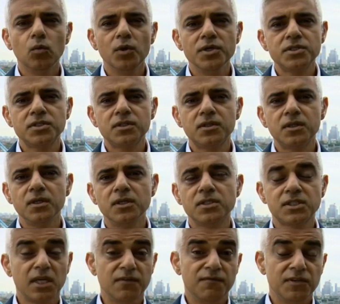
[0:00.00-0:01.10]
was the
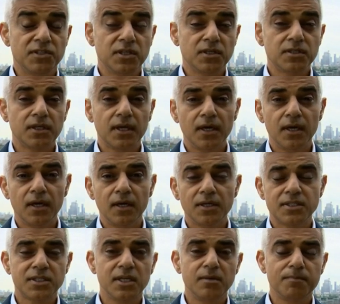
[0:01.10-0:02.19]
state visit,
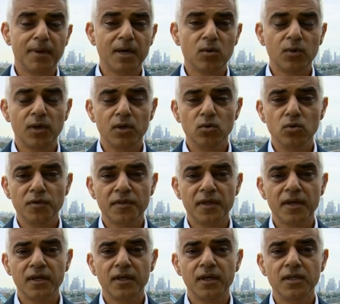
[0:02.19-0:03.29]
uh, state banquet, and all
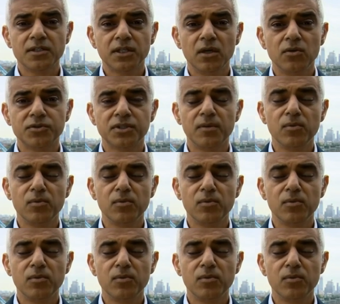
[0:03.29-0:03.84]
that that entails.